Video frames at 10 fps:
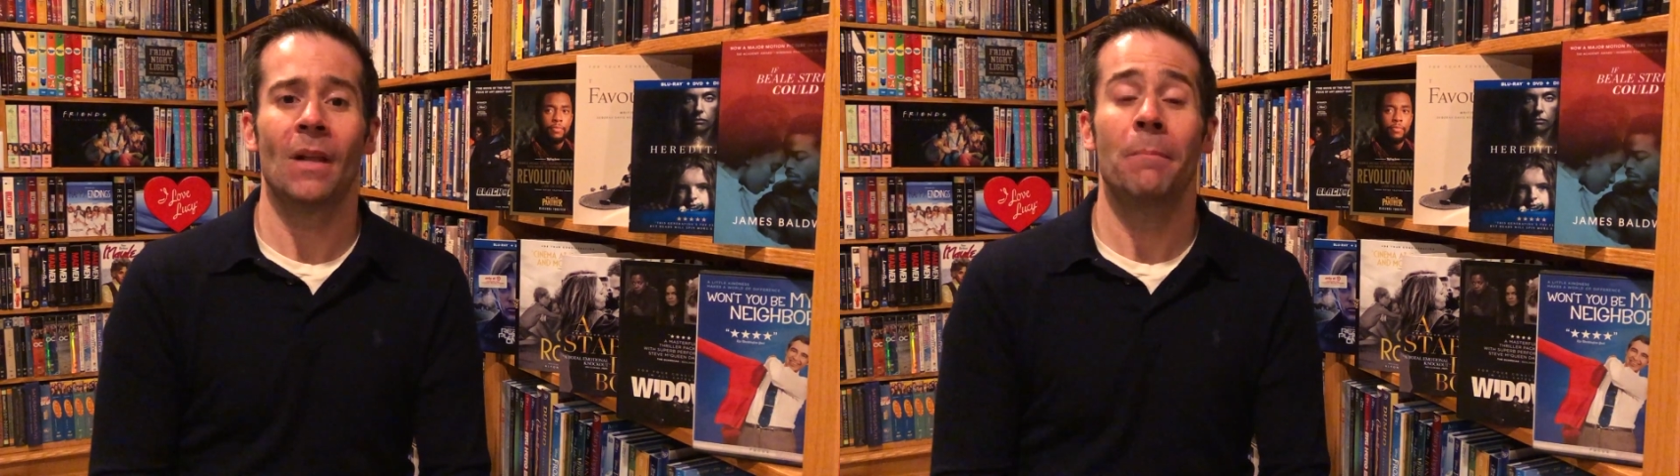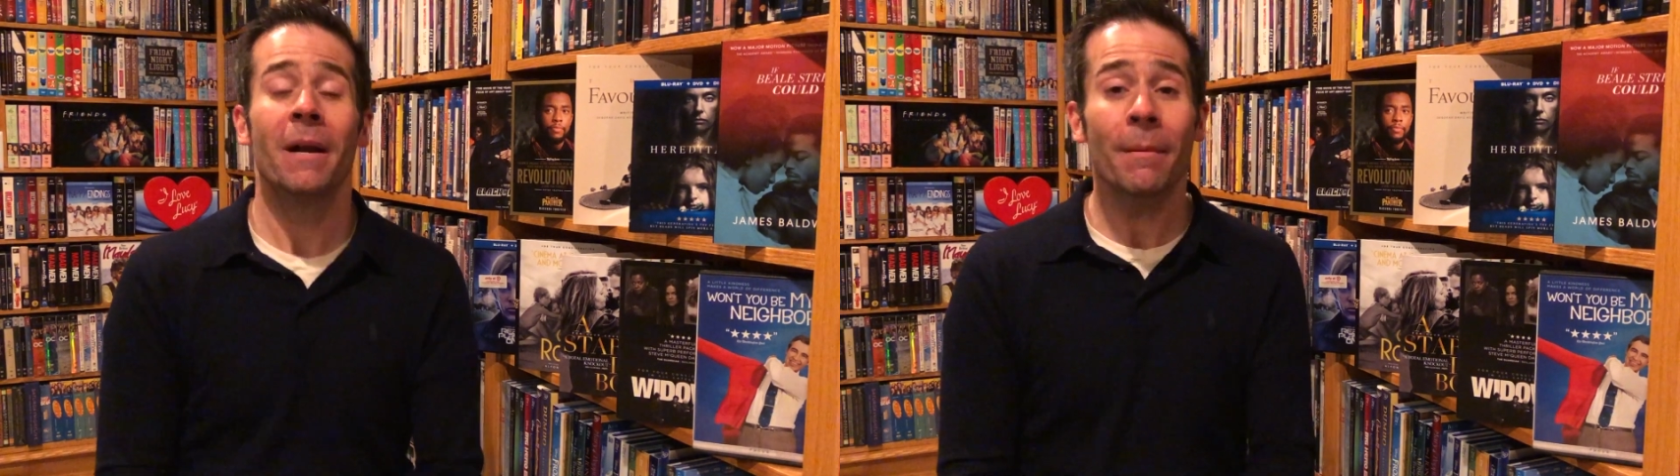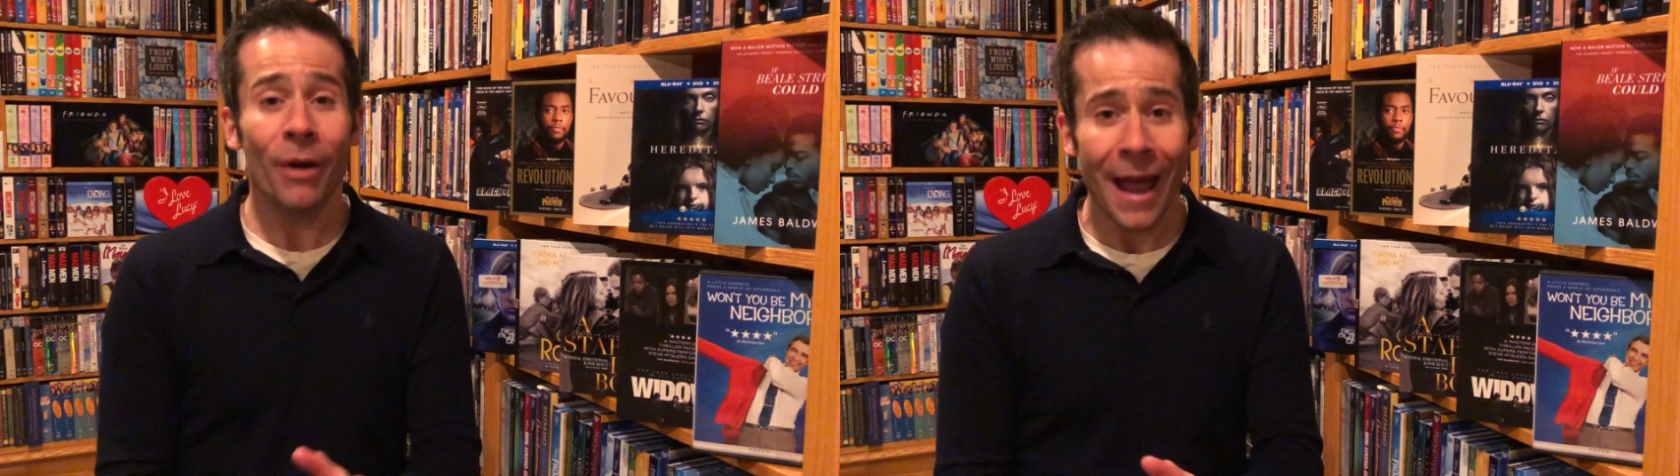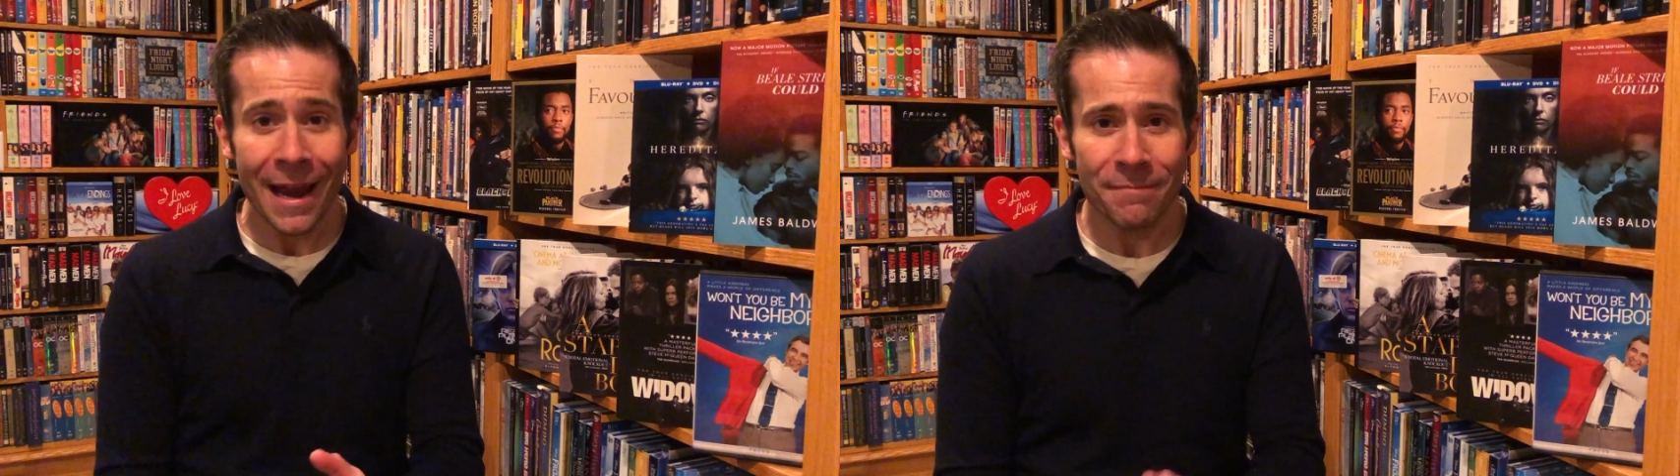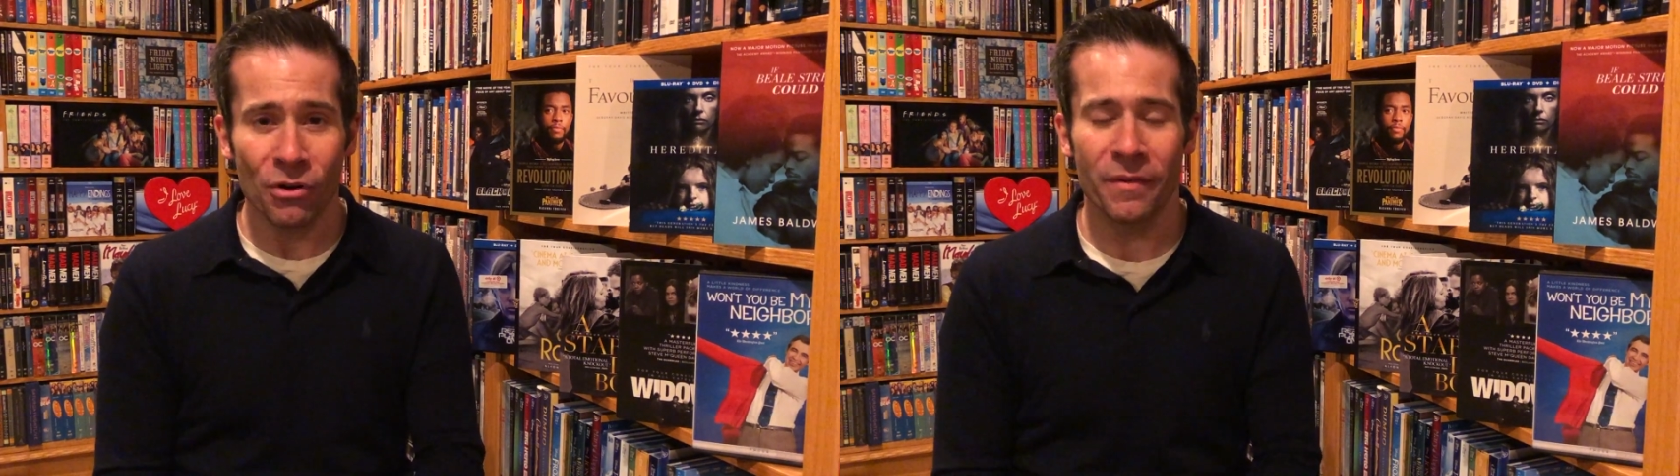My number
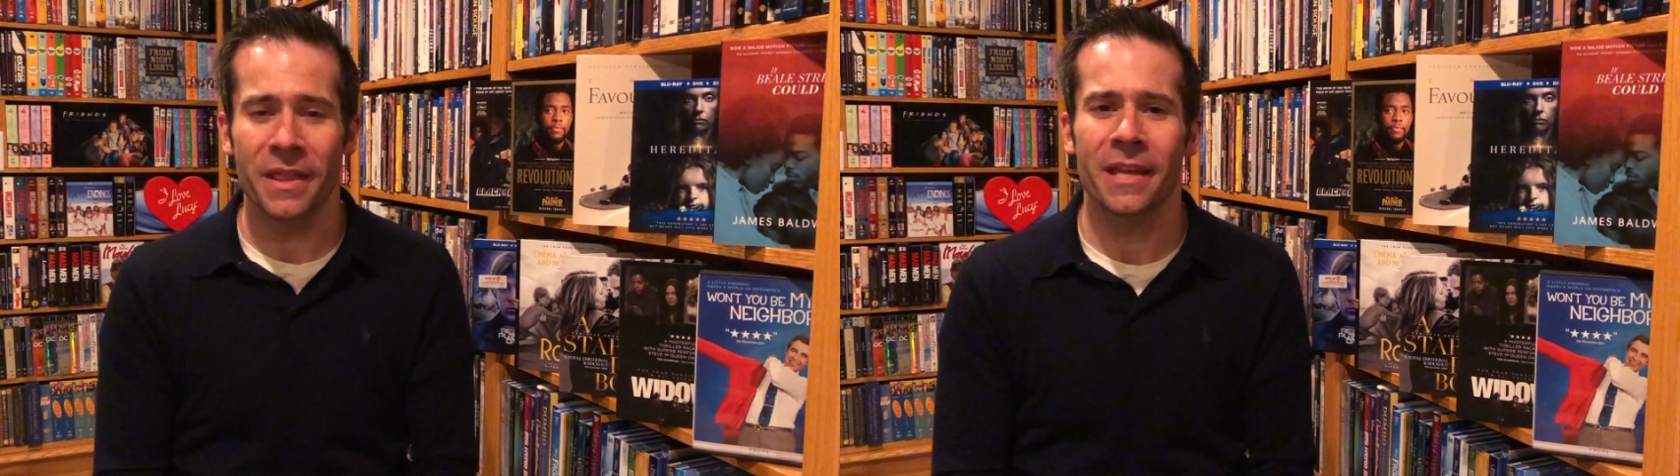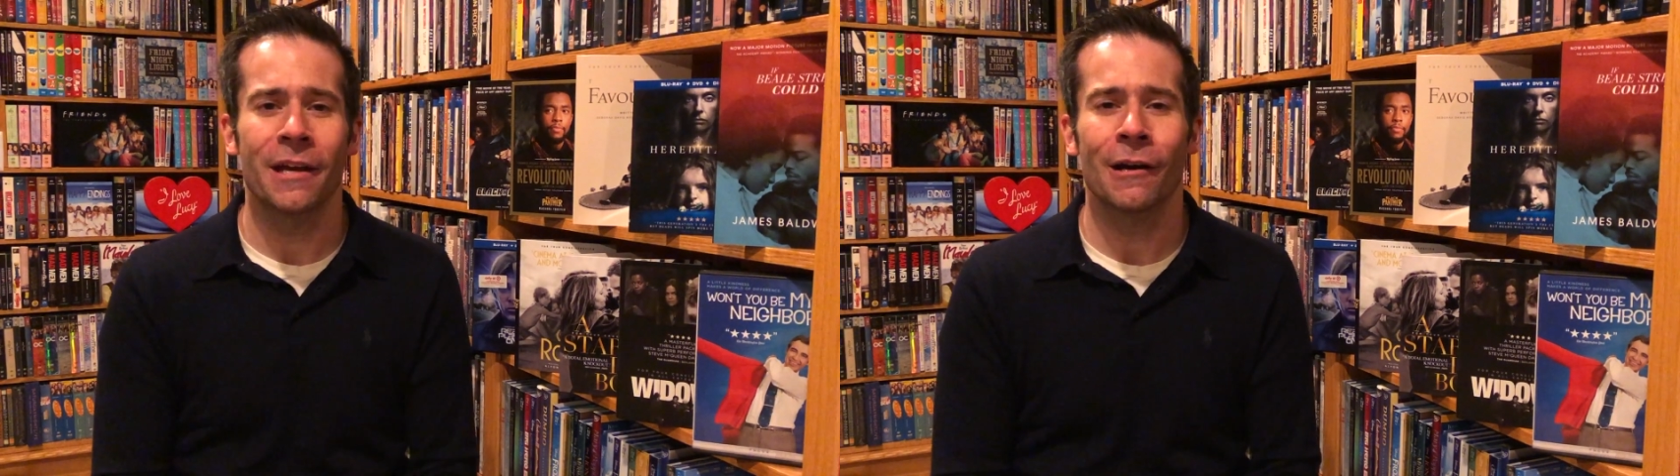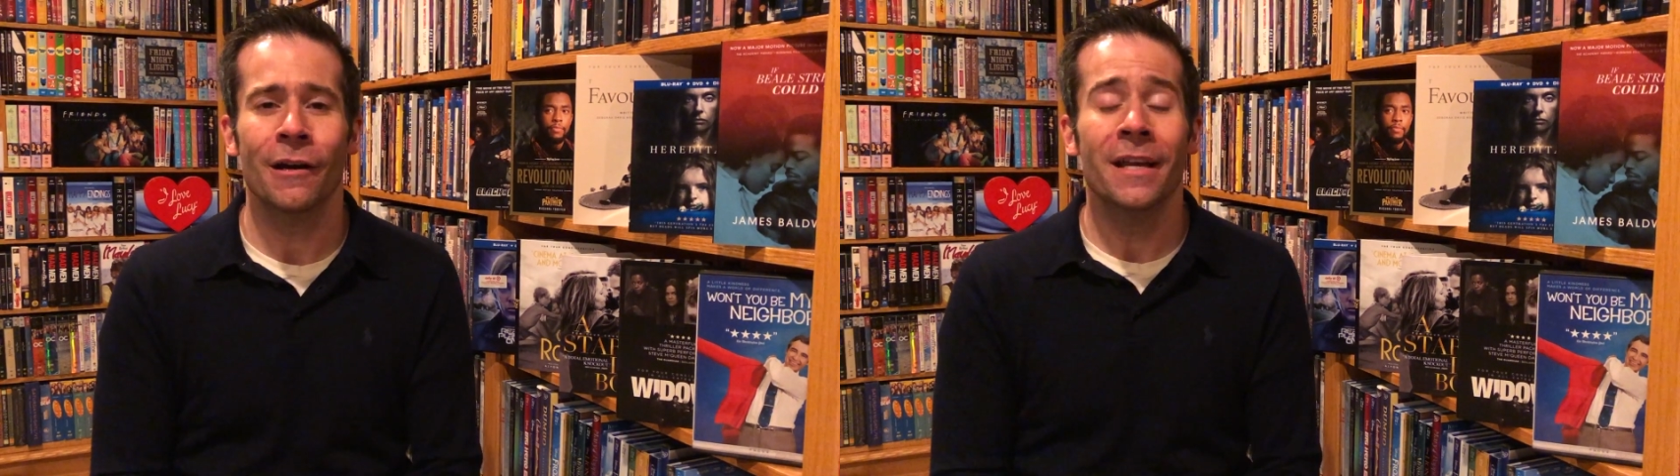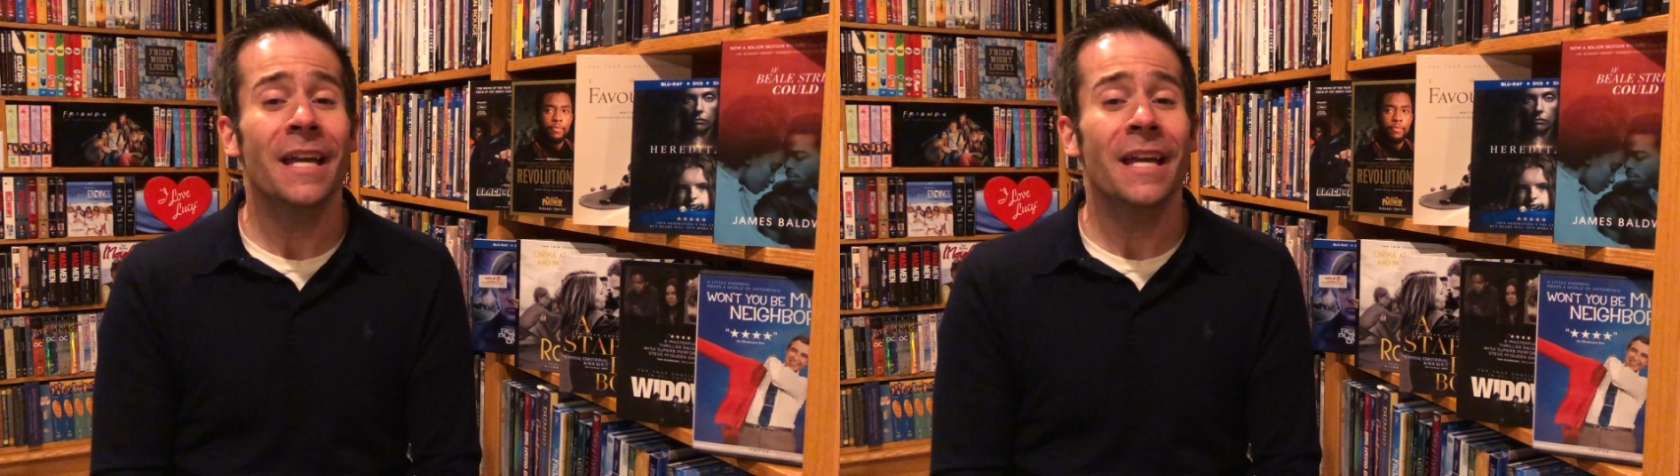8 movie of the year